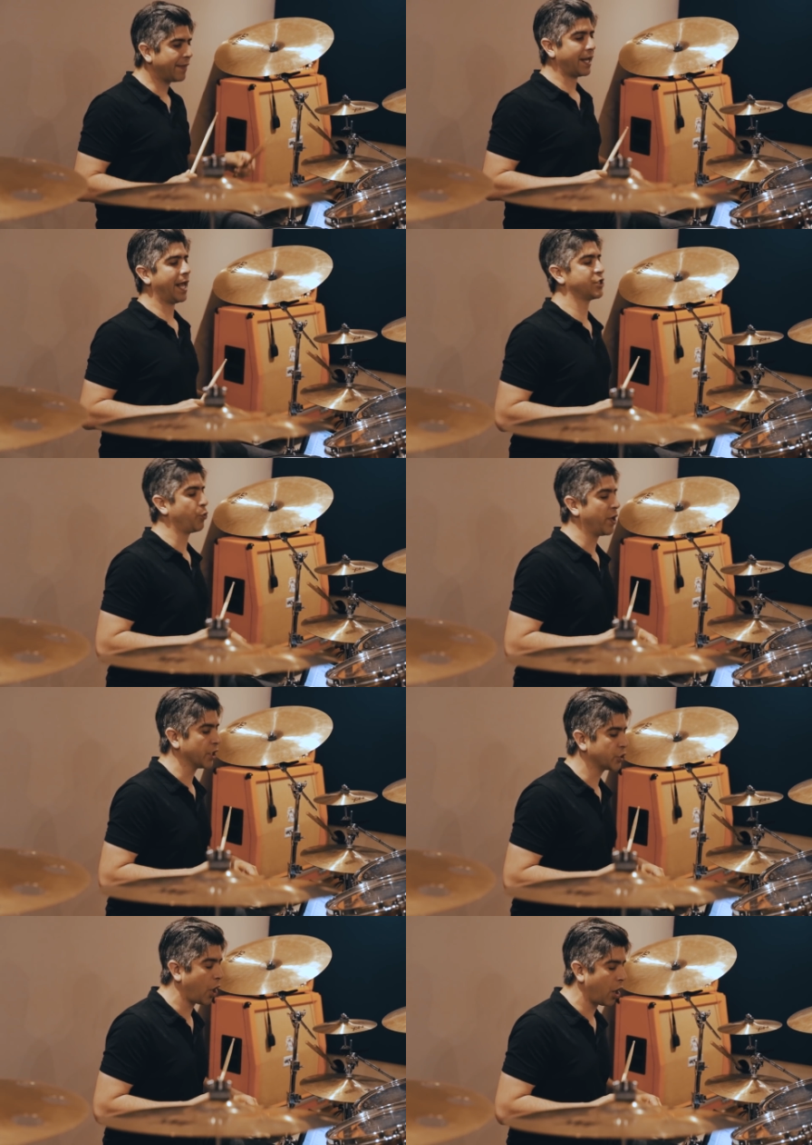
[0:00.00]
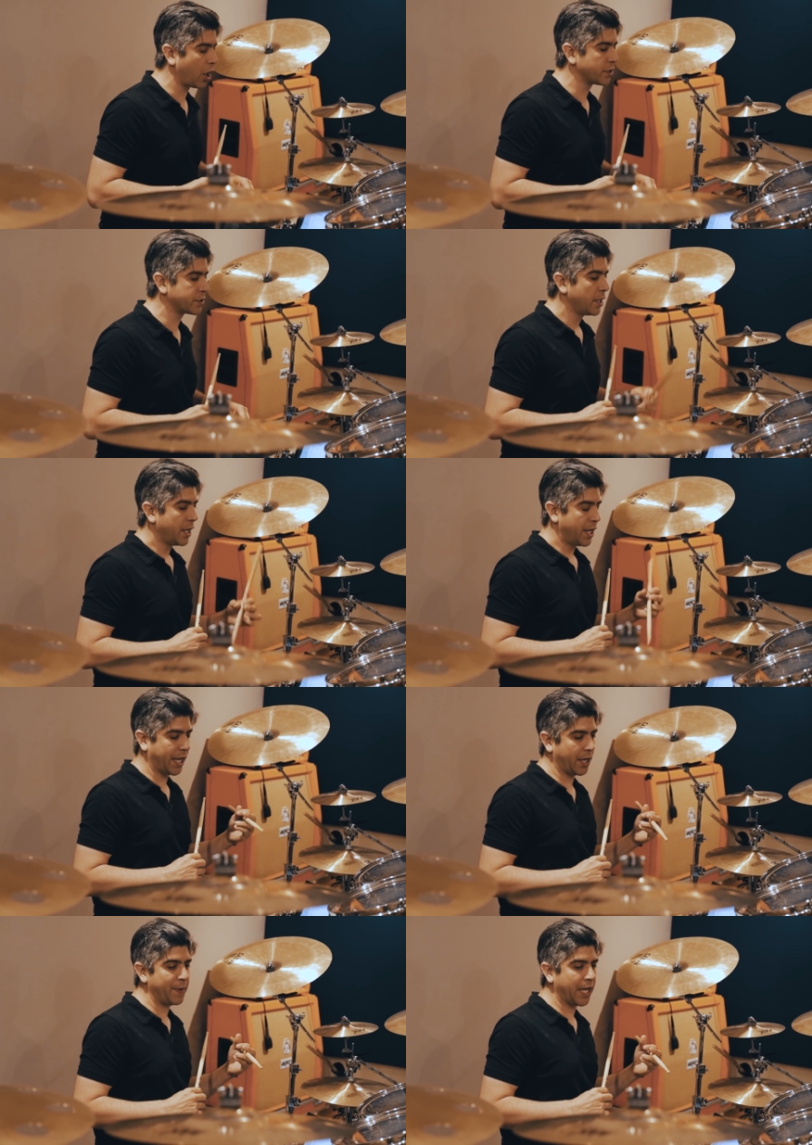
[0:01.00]
has 3 guitars, it kind of
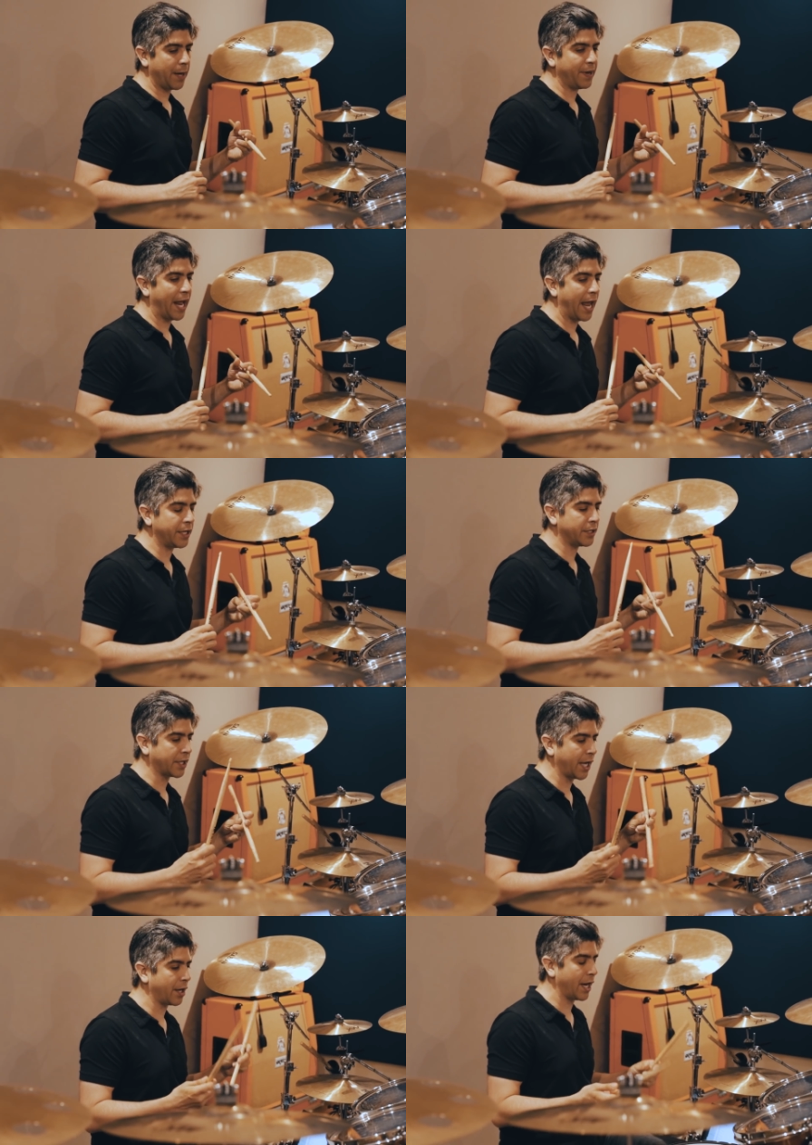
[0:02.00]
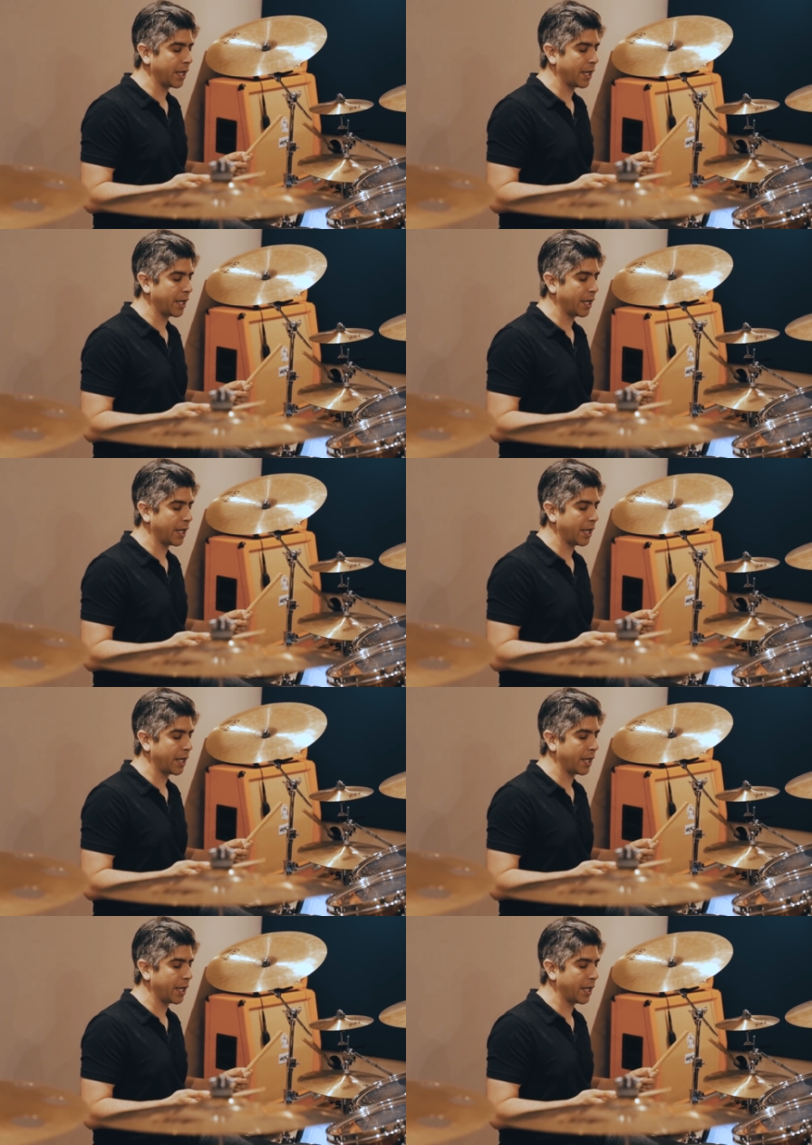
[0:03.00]
became handy to kind of like,